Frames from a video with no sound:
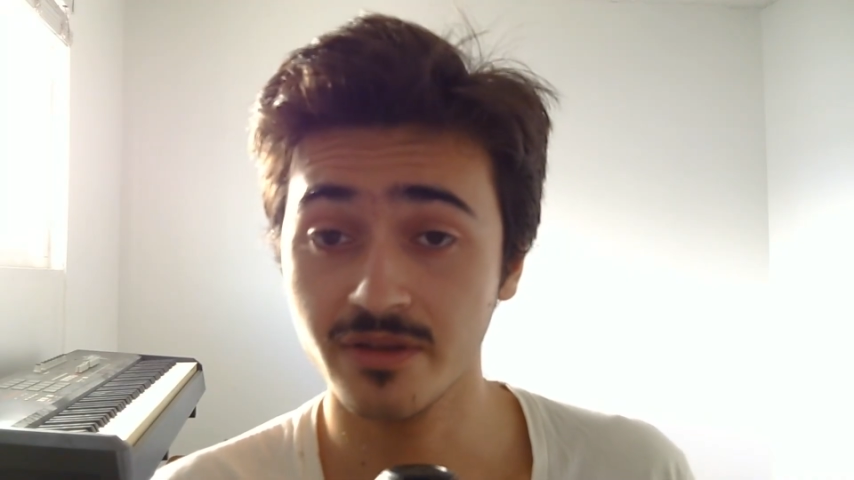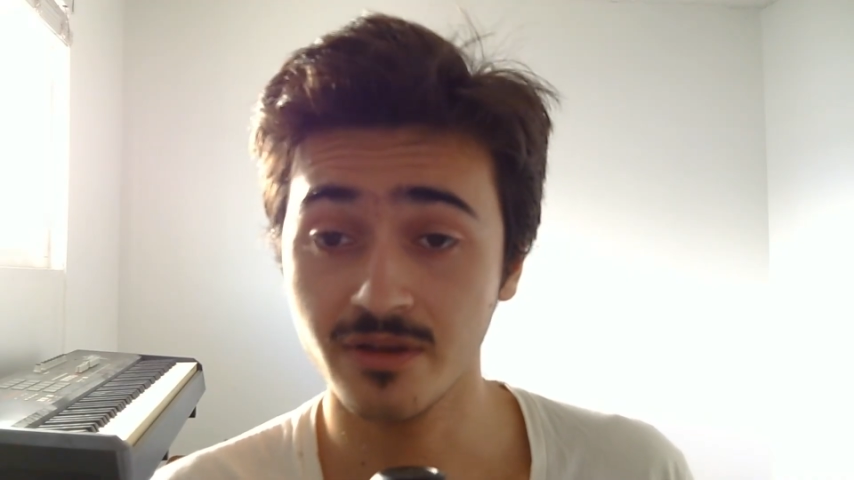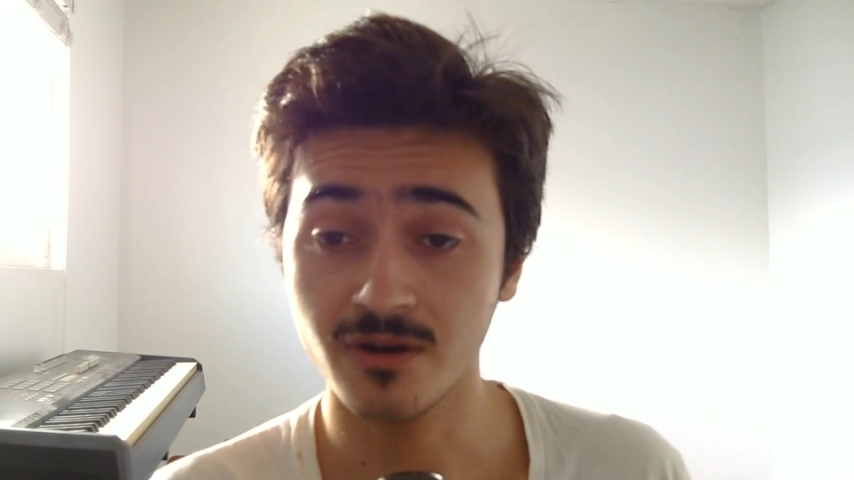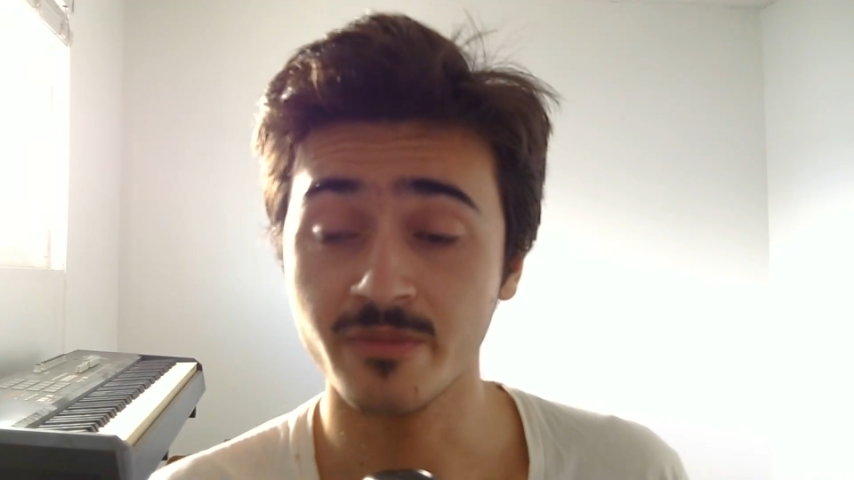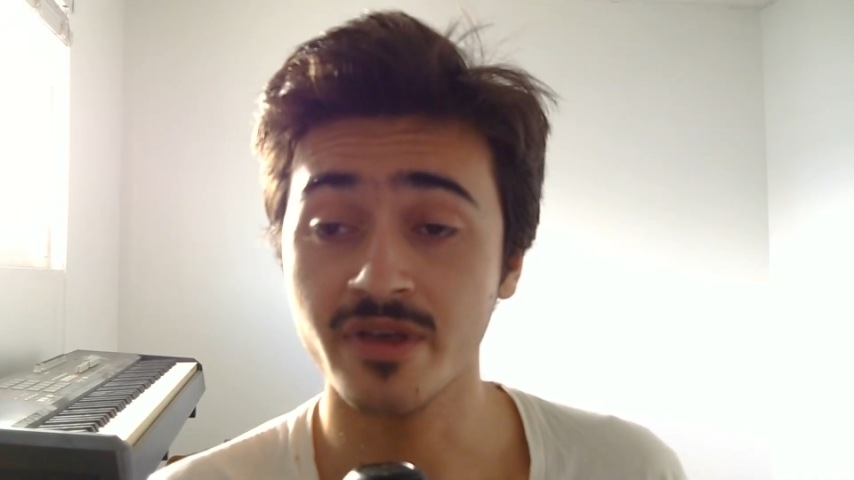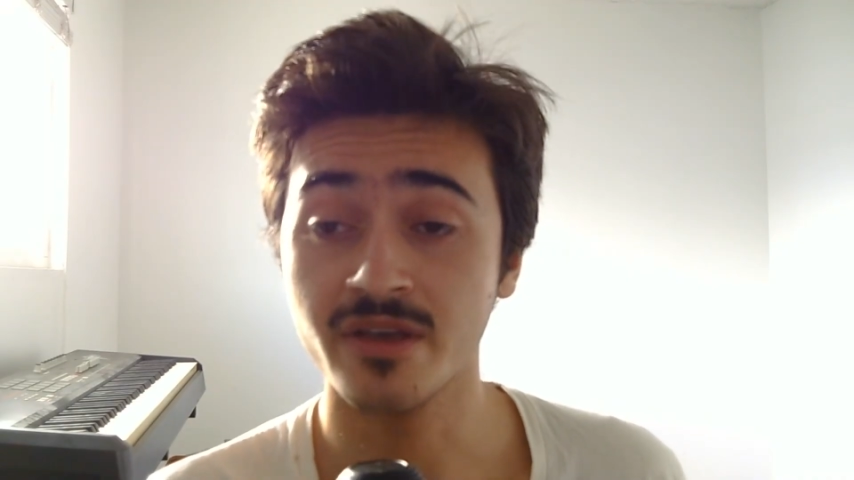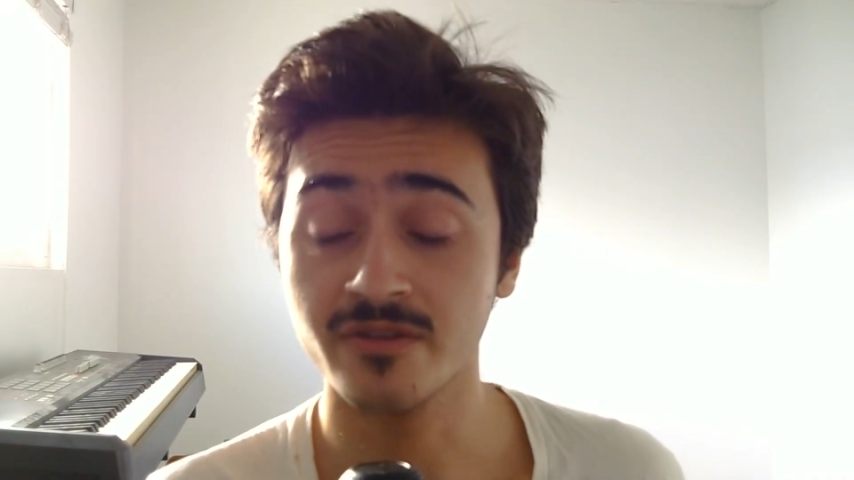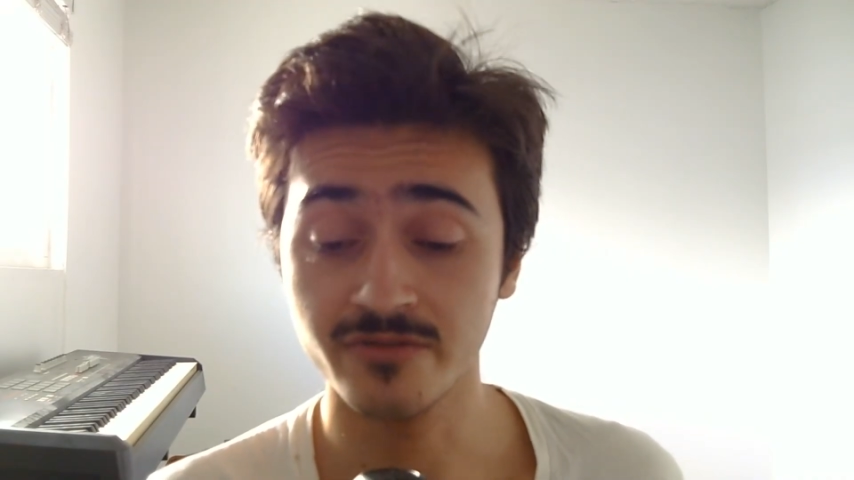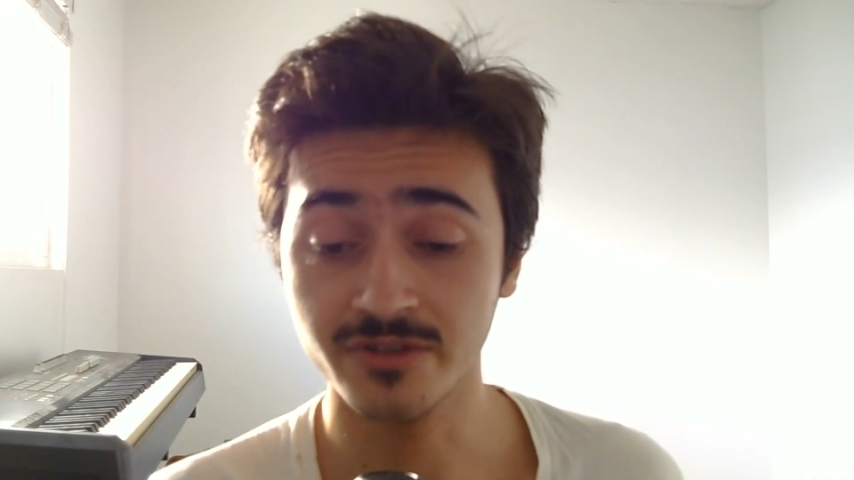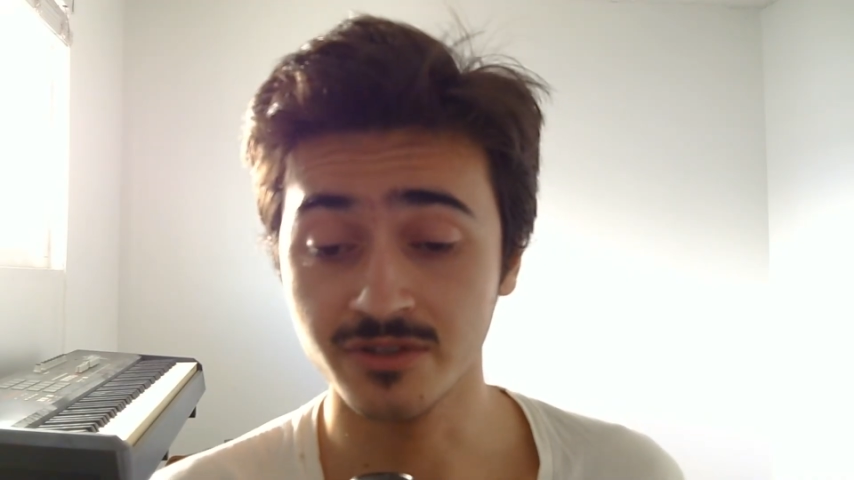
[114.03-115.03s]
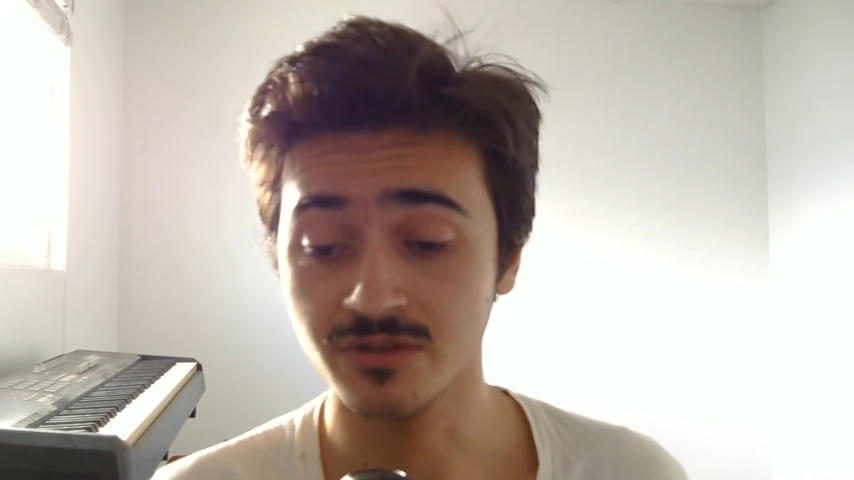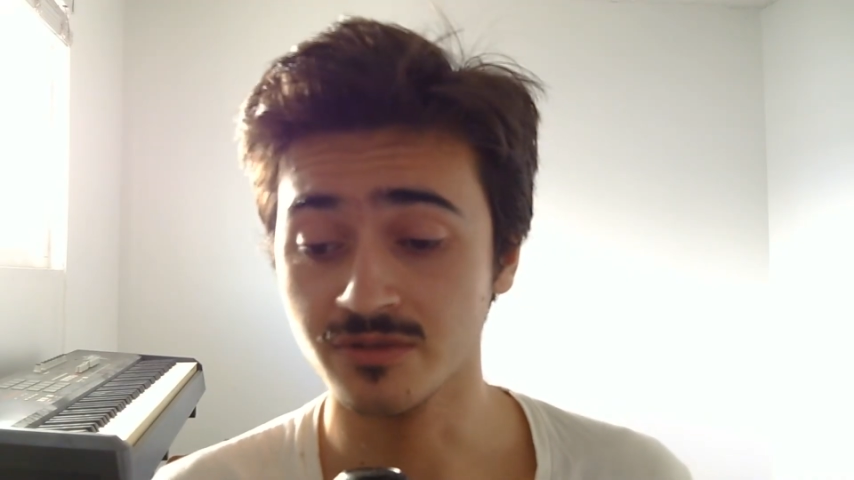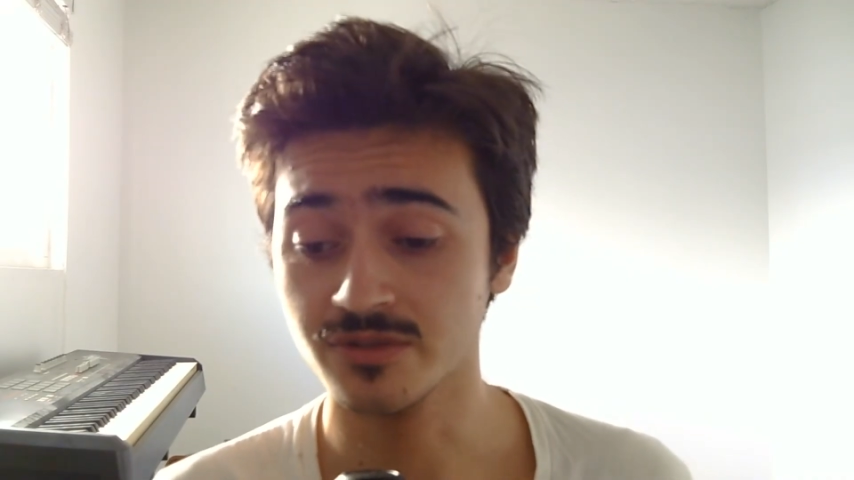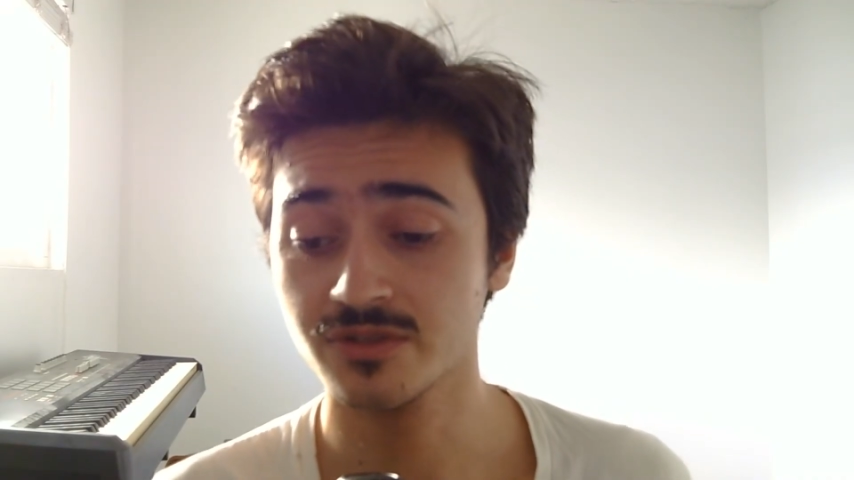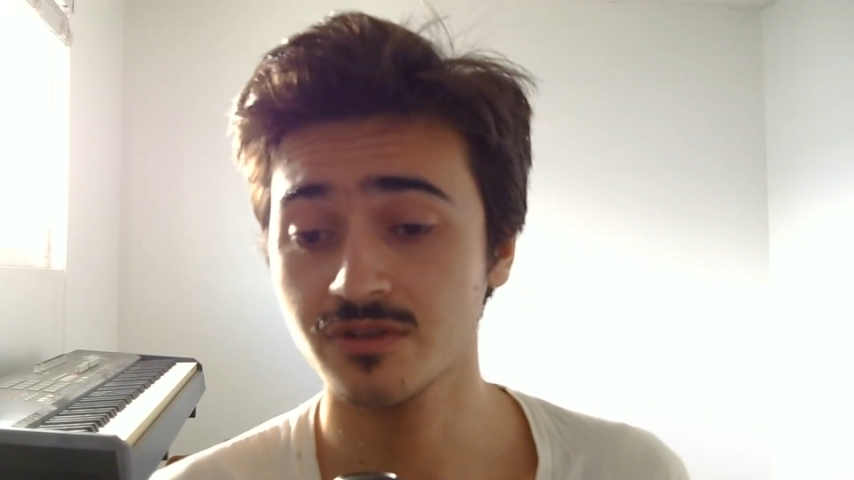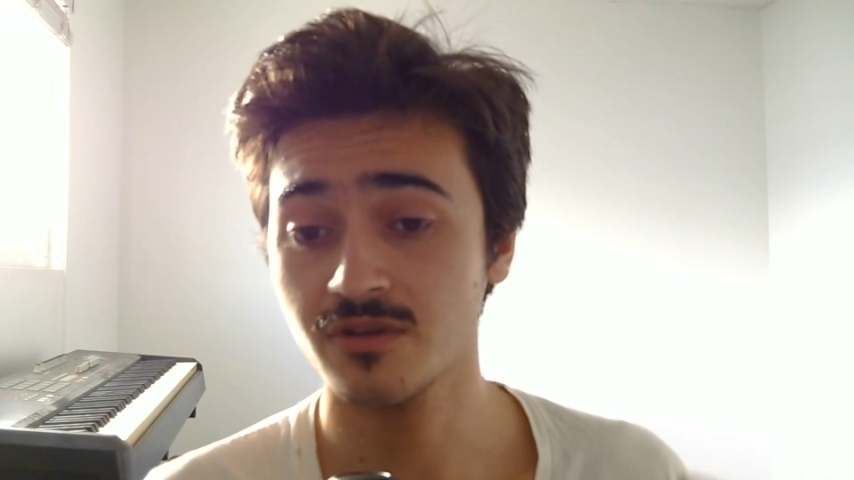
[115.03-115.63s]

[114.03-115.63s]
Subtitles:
our man feels